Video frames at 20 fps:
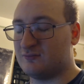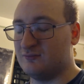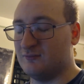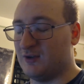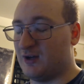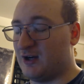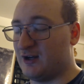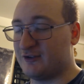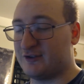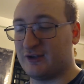
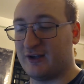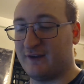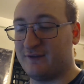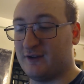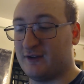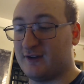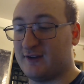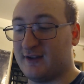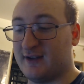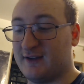also have
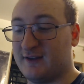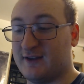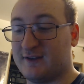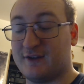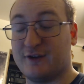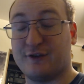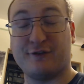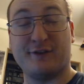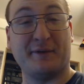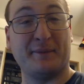to say that
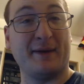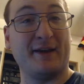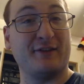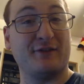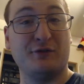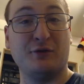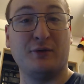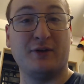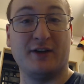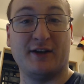this film has
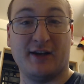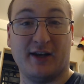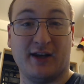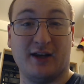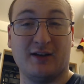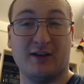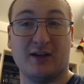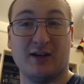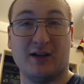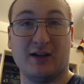nudity.
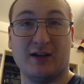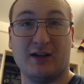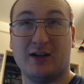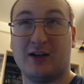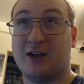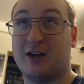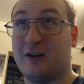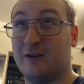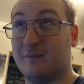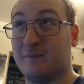
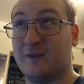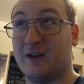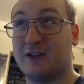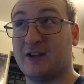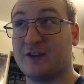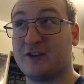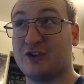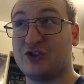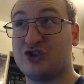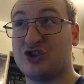Um, it
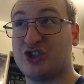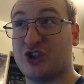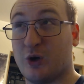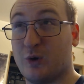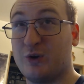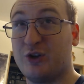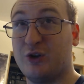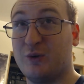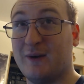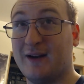doesn't show
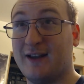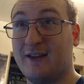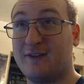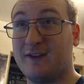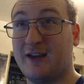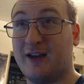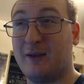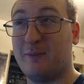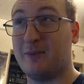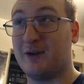you
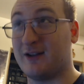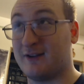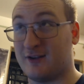anything, but it's